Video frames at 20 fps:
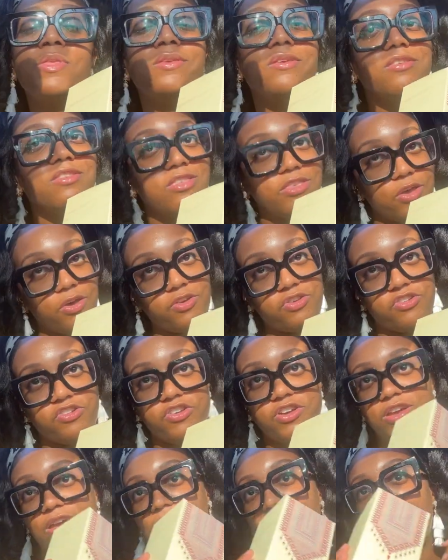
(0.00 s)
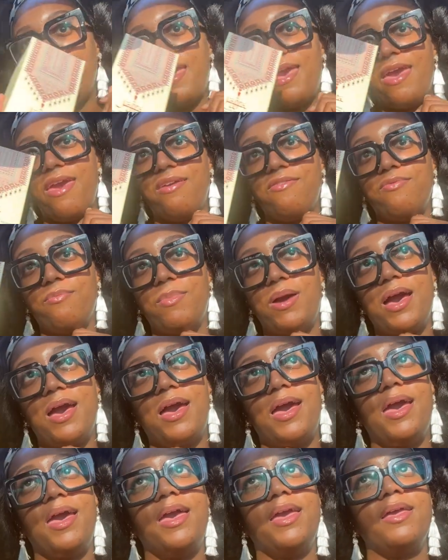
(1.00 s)
sultry, I have
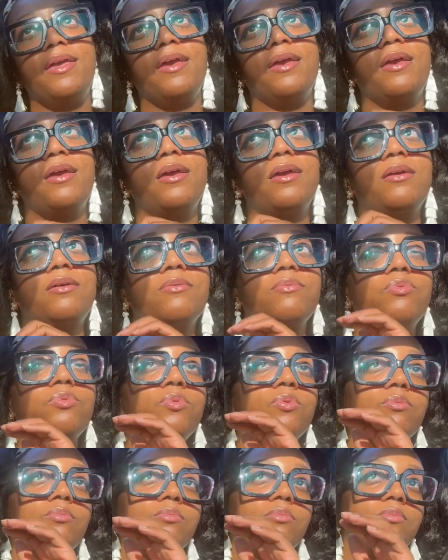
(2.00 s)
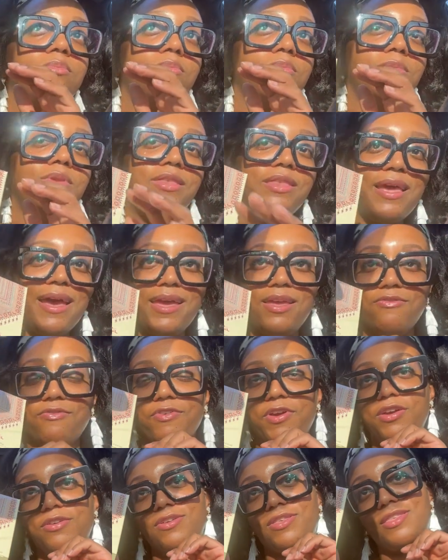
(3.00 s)
my night
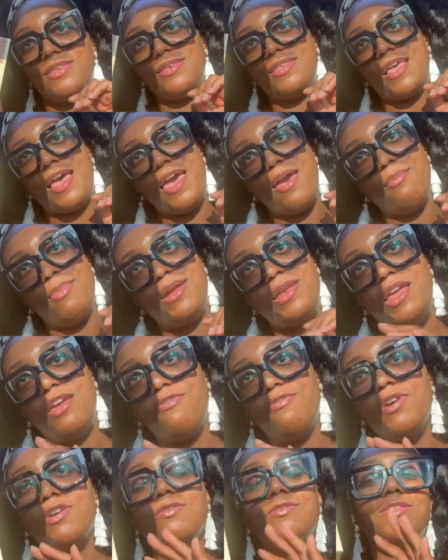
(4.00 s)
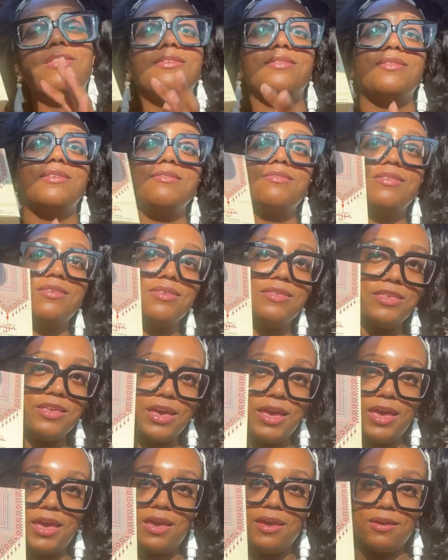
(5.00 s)
fragrances, I have my day fragrances. This is
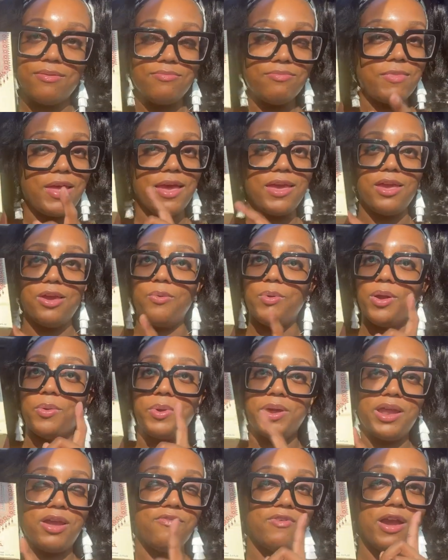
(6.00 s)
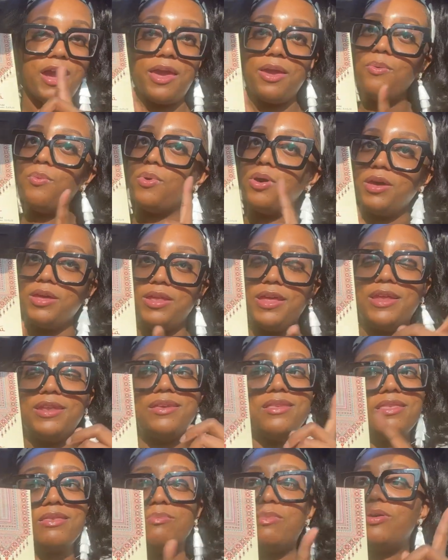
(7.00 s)
like, I can wear whatever I want and
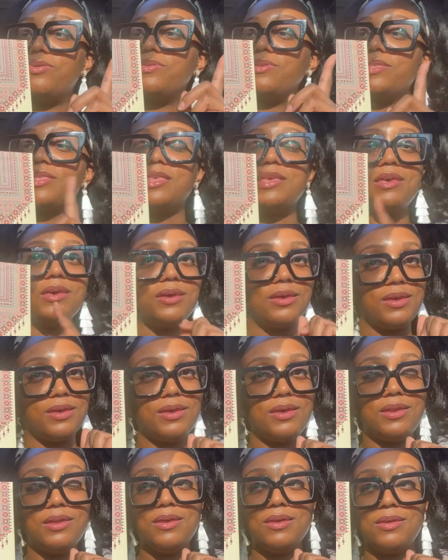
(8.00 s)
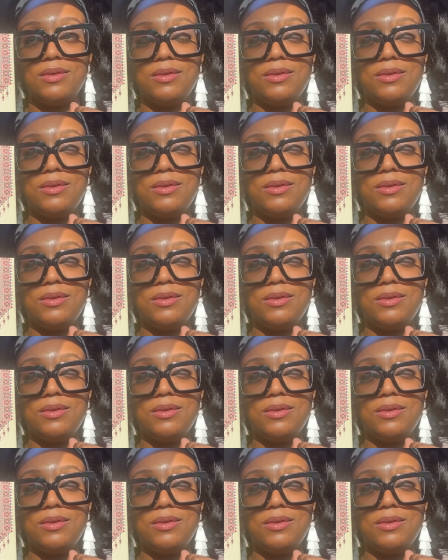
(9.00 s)
it smells good.